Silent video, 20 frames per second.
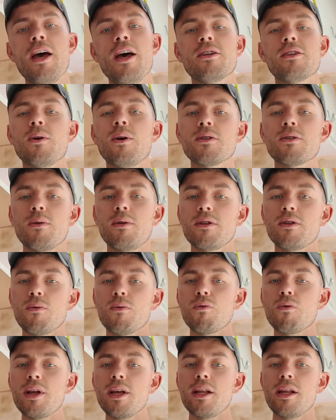So I had to wait a
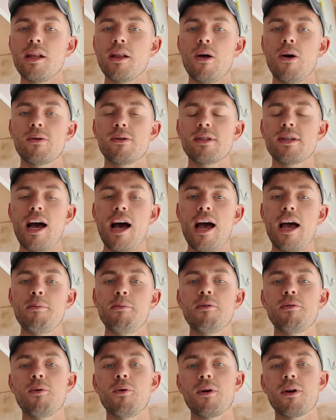really long
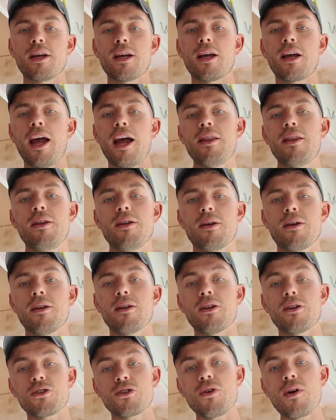time before I could get
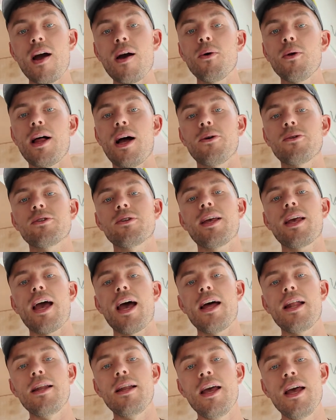the trowel out
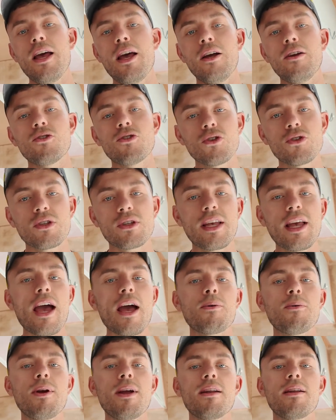again and just
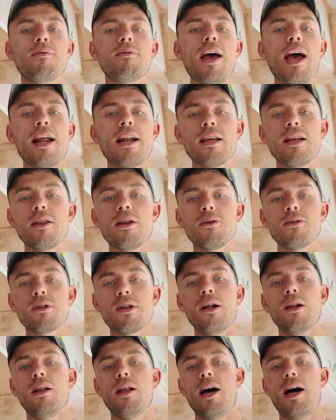get rid of any of those
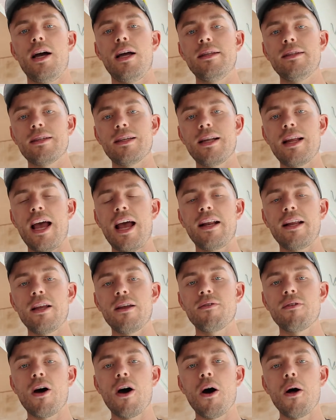little lines and any
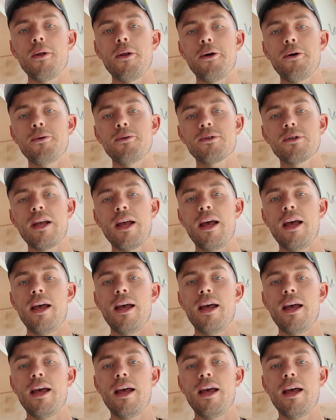of the hollows.